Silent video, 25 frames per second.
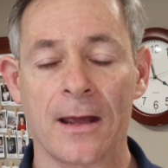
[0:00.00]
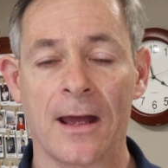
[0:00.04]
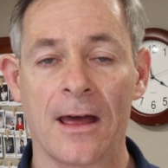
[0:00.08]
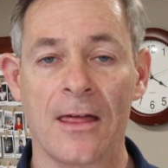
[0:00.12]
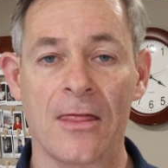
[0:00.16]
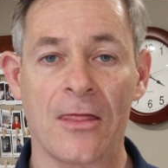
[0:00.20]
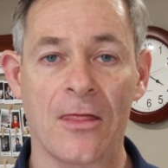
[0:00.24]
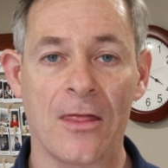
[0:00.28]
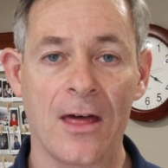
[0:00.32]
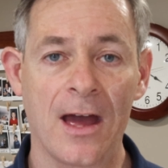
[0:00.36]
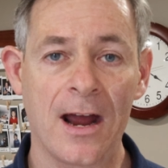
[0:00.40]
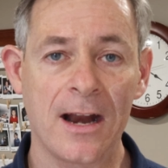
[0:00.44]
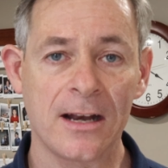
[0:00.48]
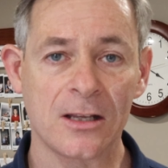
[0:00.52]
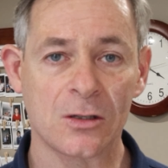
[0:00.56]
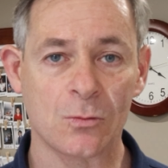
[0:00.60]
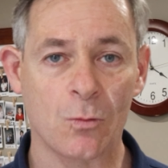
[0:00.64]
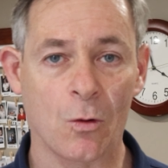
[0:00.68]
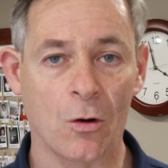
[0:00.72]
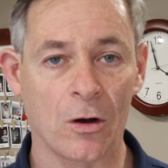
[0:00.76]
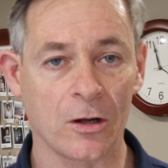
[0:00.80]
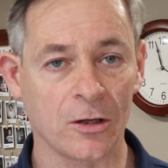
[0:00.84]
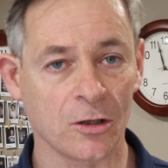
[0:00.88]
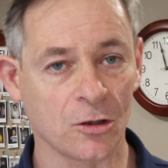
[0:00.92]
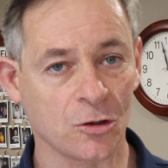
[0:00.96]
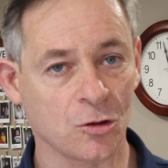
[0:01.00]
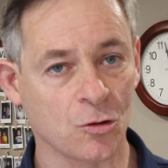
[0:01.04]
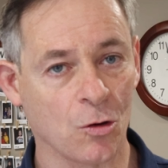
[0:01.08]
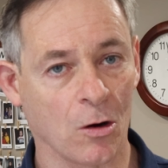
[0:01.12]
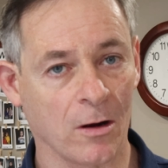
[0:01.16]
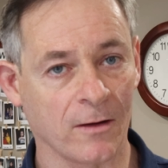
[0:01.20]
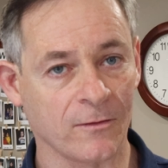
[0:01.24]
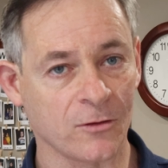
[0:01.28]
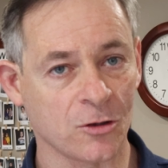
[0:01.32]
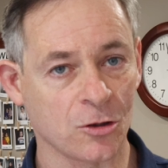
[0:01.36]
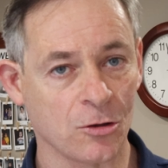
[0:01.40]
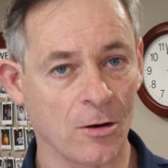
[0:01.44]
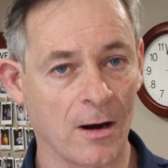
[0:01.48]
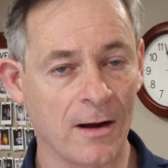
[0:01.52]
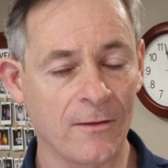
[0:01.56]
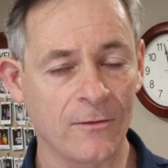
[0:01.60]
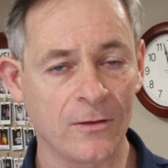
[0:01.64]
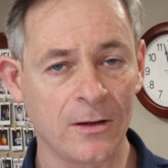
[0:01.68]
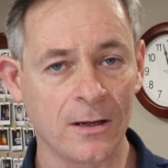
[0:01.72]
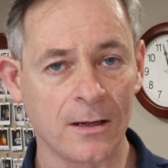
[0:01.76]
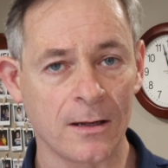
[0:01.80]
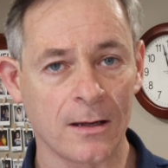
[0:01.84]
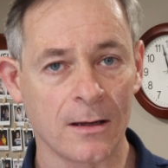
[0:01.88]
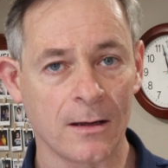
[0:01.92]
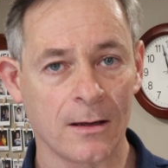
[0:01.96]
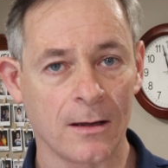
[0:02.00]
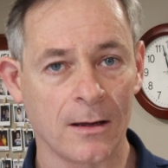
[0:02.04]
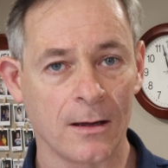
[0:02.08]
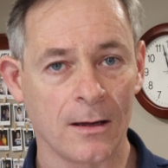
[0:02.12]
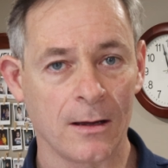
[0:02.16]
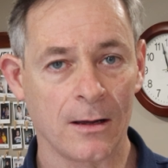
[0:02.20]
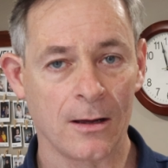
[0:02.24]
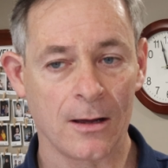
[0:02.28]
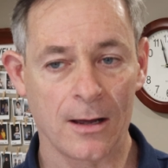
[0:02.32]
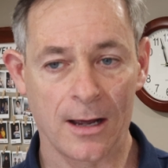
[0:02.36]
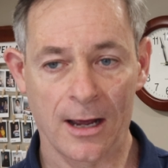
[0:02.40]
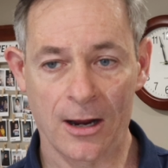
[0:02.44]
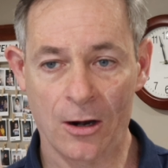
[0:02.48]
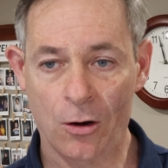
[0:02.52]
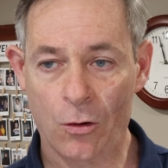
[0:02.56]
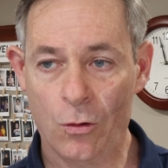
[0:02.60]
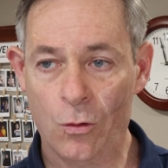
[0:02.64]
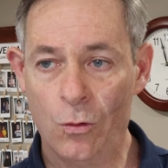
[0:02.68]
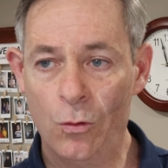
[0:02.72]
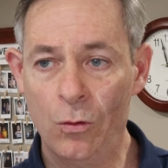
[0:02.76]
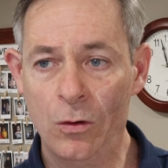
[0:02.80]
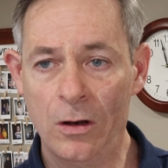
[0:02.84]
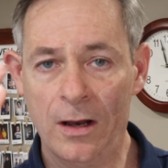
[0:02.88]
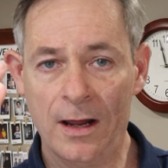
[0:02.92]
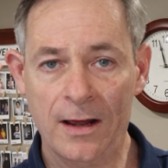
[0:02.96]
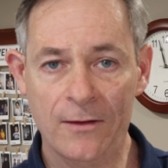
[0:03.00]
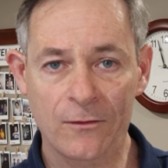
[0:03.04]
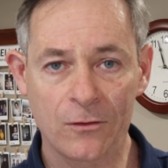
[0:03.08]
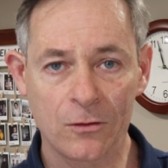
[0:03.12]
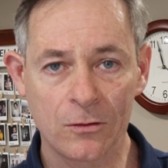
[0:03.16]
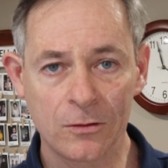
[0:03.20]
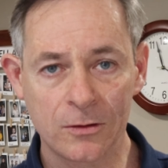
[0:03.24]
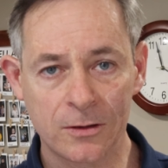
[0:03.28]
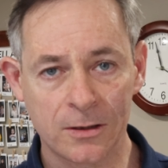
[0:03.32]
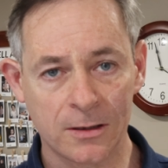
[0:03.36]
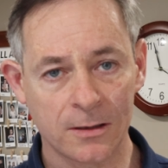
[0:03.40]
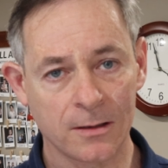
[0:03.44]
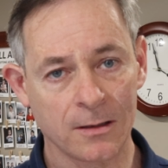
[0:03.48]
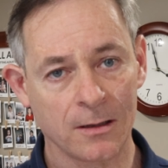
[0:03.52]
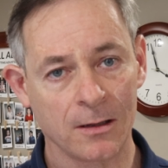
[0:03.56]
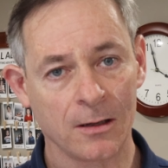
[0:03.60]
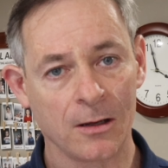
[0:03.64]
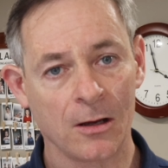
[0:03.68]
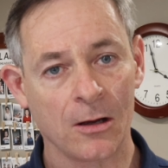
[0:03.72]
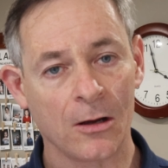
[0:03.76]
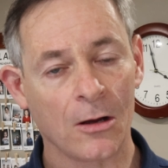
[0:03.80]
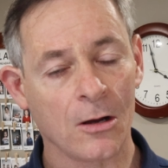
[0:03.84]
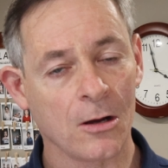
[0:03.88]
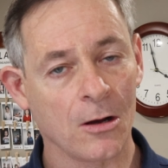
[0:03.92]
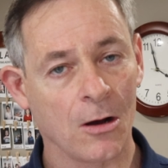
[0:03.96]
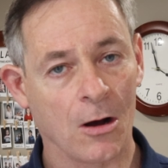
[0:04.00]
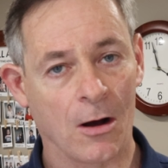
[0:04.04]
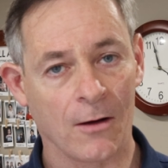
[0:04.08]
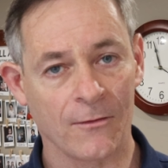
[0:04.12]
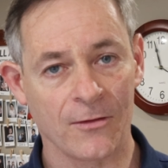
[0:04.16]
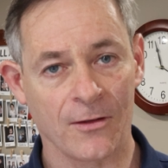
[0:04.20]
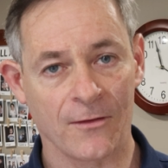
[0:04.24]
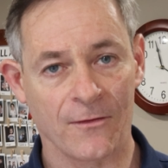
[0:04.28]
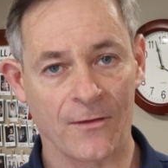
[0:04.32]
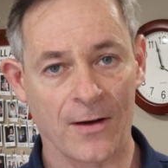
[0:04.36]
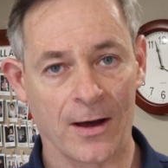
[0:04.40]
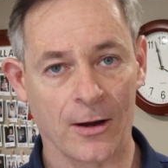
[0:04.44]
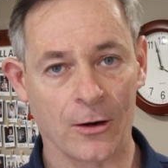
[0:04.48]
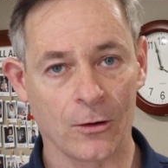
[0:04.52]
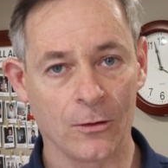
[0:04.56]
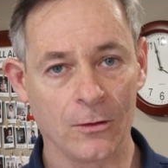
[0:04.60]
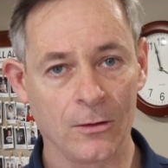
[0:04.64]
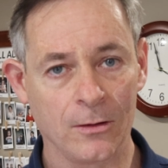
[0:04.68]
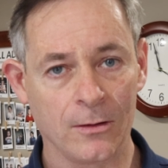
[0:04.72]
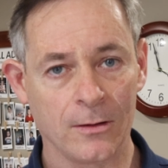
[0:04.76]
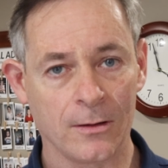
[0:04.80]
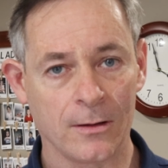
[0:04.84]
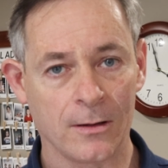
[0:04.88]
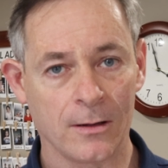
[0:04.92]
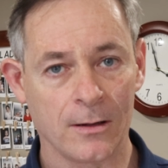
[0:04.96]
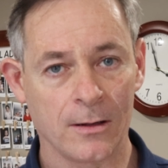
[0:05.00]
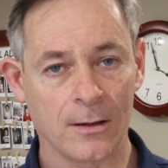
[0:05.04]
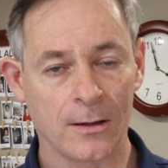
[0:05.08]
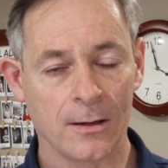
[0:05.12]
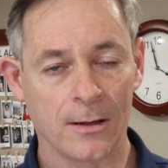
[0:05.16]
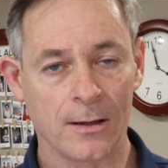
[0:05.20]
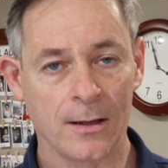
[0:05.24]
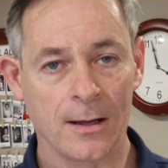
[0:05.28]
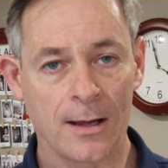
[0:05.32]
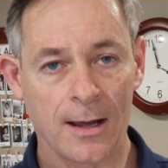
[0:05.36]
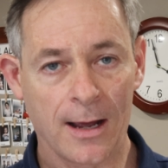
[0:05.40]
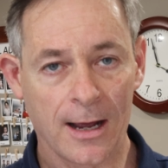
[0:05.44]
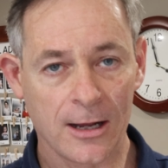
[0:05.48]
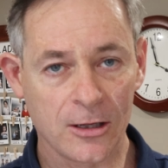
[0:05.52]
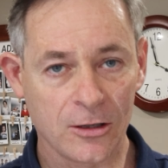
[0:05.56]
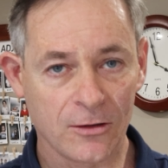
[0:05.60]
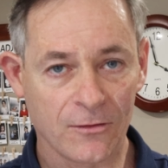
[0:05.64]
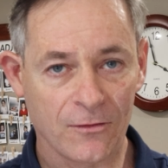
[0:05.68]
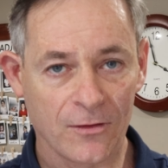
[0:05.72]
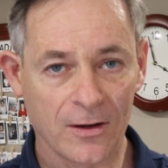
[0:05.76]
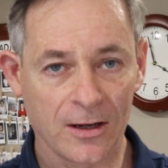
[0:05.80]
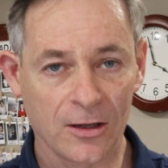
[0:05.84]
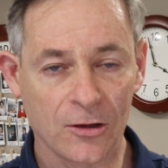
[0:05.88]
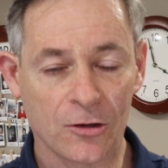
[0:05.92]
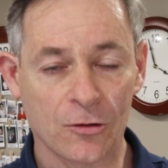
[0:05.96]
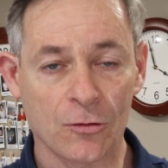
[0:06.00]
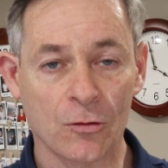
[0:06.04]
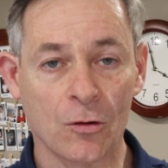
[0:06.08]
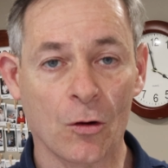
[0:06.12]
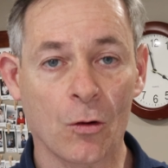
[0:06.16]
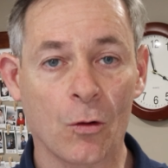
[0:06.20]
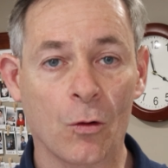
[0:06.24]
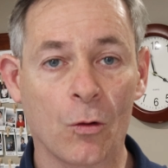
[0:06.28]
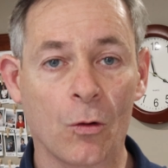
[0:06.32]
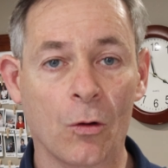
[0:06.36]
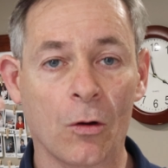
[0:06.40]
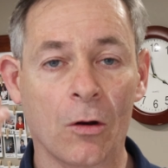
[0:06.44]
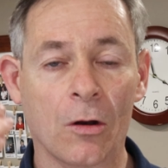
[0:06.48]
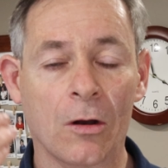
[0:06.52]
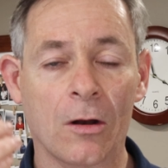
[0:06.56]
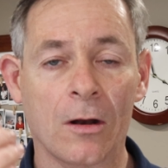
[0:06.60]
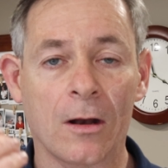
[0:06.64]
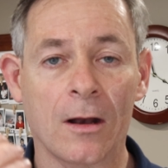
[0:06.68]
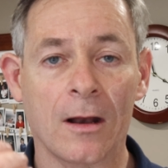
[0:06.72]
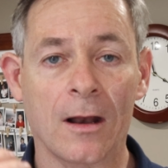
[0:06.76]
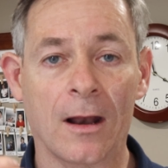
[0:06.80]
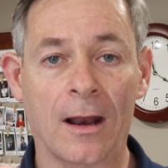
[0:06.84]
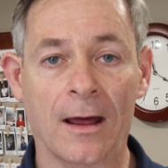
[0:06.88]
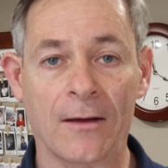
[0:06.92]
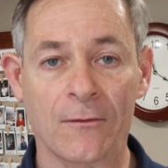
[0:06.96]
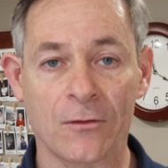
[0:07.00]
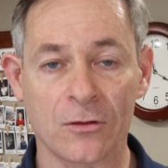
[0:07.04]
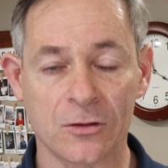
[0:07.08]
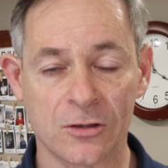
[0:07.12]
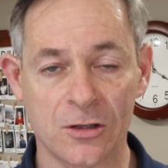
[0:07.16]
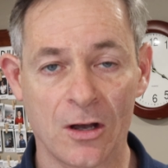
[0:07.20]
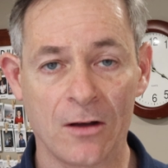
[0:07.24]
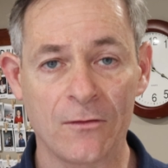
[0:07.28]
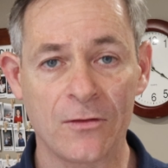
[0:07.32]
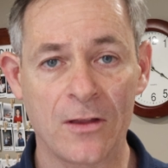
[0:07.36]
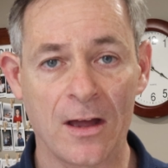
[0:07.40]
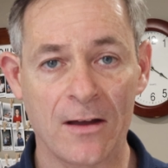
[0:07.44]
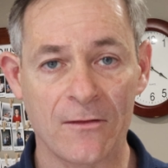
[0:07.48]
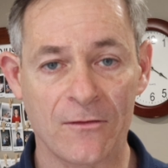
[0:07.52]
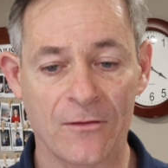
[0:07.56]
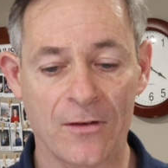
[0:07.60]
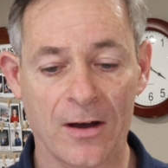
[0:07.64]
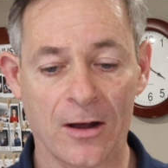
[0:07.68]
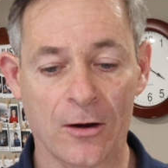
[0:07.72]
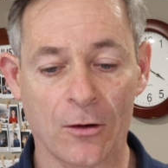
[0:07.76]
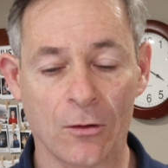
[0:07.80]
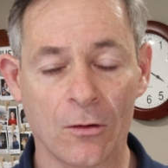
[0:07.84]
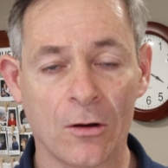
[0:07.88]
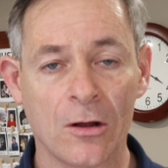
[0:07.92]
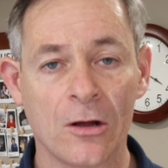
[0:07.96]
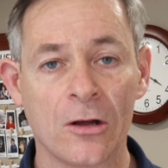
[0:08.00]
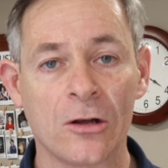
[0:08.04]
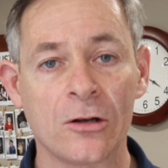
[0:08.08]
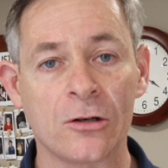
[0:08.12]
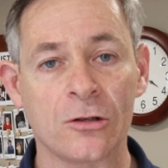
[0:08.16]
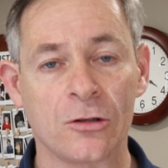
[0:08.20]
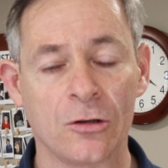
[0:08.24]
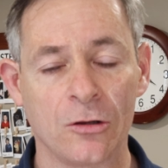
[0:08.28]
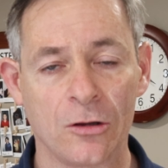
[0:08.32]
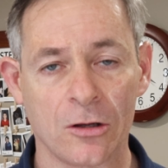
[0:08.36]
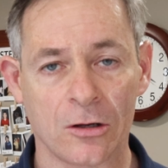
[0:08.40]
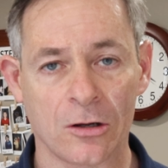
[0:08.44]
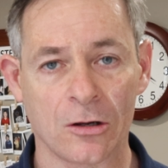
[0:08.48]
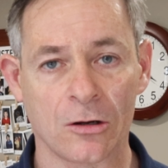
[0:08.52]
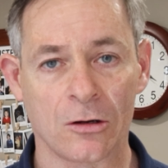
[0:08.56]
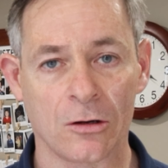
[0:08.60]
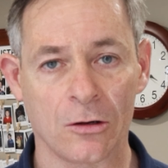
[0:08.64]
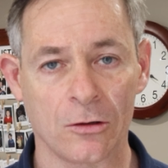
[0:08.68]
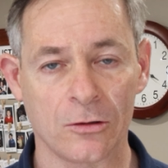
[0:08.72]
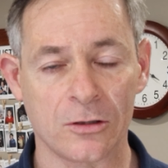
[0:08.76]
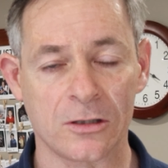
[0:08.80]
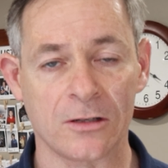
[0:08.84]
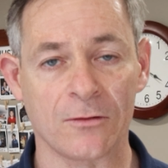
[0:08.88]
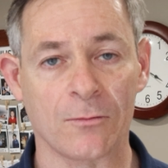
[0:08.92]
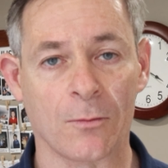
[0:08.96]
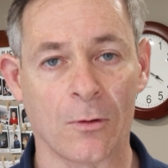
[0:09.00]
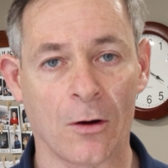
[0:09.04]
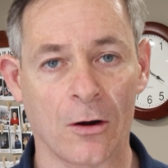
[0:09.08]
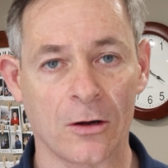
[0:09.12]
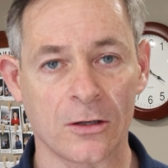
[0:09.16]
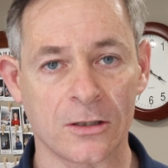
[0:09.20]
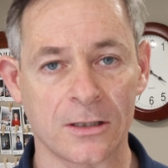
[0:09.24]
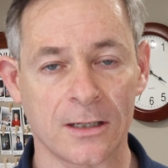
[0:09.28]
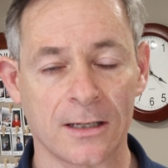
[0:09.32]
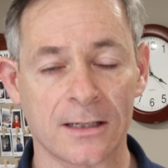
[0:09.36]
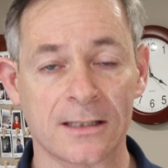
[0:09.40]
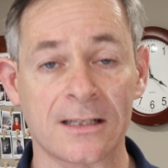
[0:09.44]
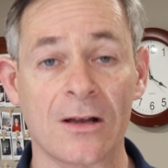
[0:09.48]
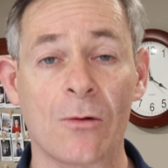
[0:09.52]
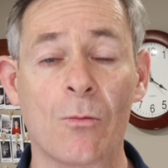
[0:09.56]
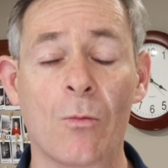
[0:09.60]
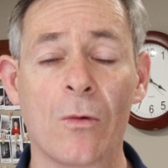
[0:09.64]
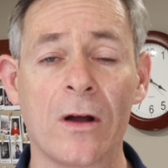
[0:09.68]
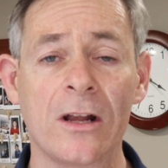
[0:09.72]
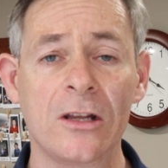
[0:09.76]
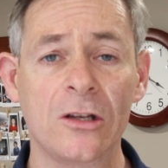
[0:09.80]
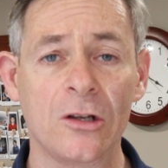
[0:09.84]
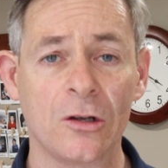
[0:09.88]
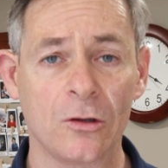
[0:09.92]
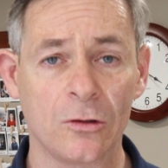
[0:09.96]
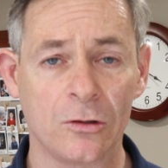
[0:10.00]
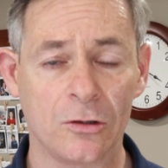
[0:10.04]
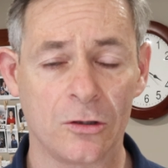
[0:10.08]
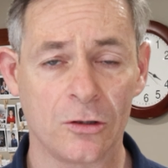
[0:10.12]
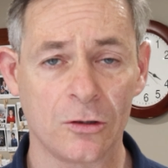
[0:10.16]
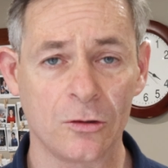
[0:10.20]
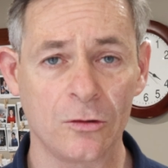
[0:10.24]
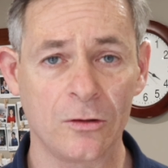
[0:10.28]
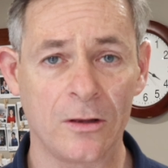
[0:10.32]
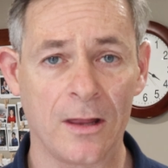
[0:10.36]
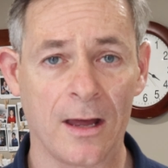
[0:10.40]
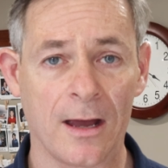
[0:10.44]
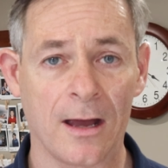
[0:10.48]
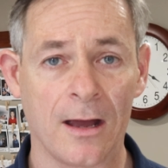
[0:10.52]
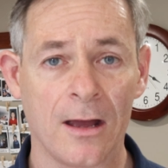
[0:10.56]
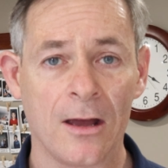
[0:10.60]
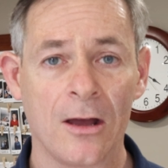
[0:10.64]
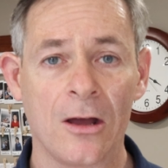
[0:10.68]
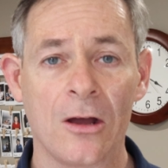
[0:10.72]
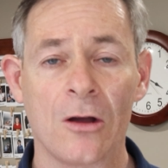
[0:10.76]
And that is why you drive traffic at all levels of the funnel, and you feed through all levels of that funnel to the conclusive process. And when you do that,